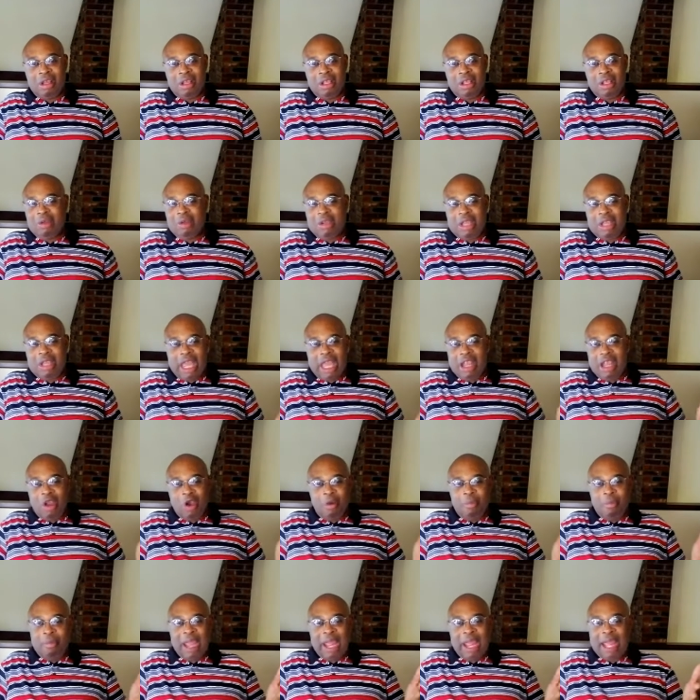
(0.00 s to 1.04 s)
You can't
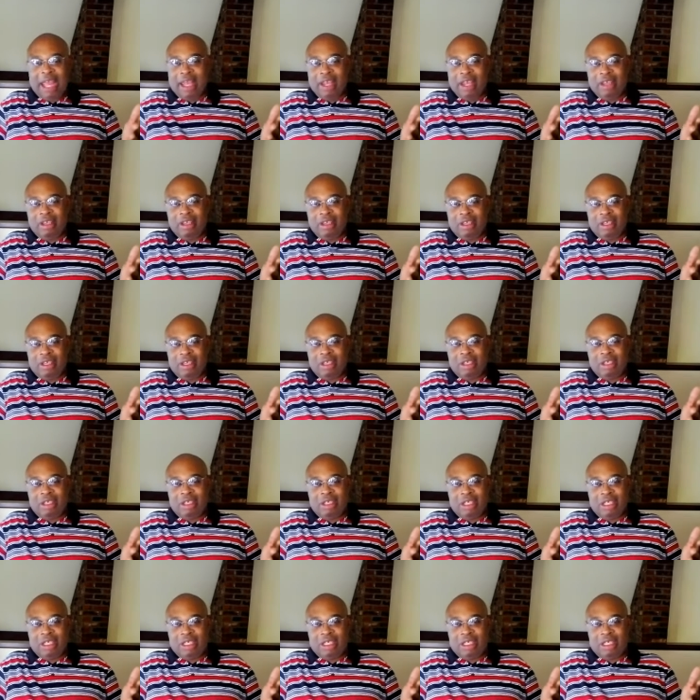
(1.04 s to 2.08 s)
go past
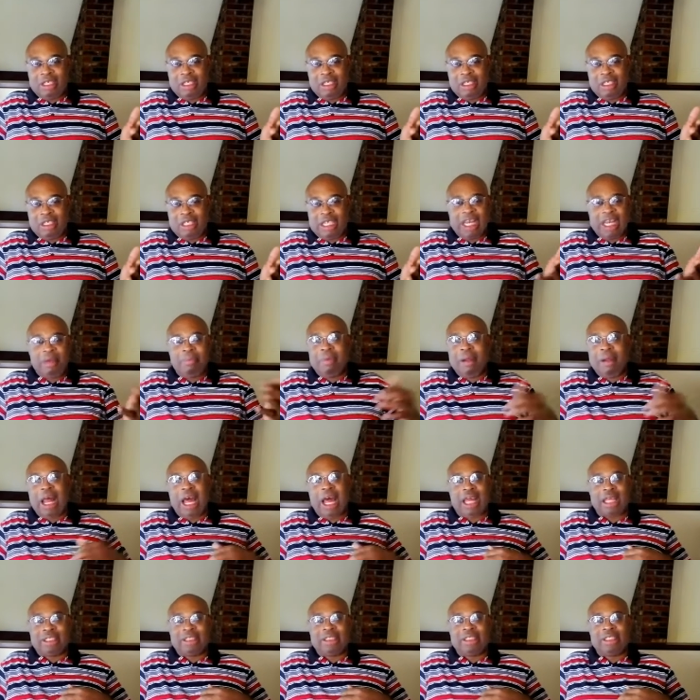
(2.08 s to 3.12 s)
ten
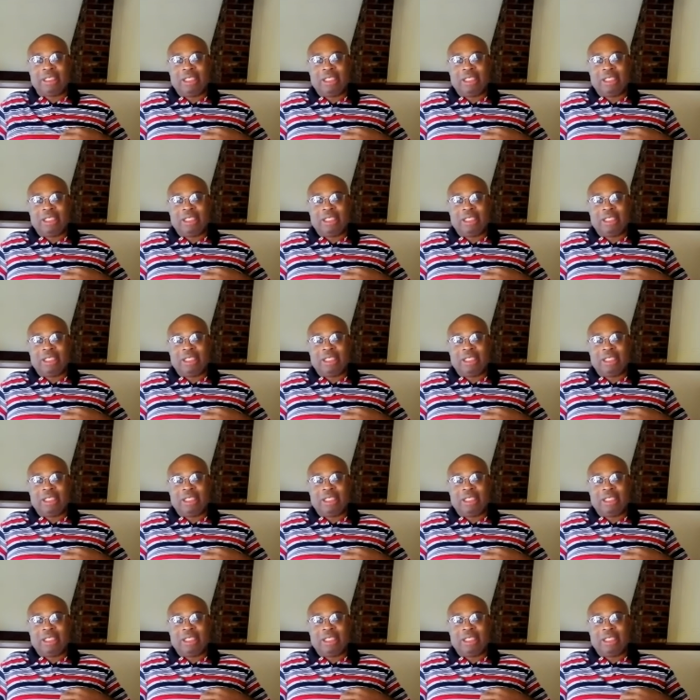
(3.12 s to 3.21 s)
blocks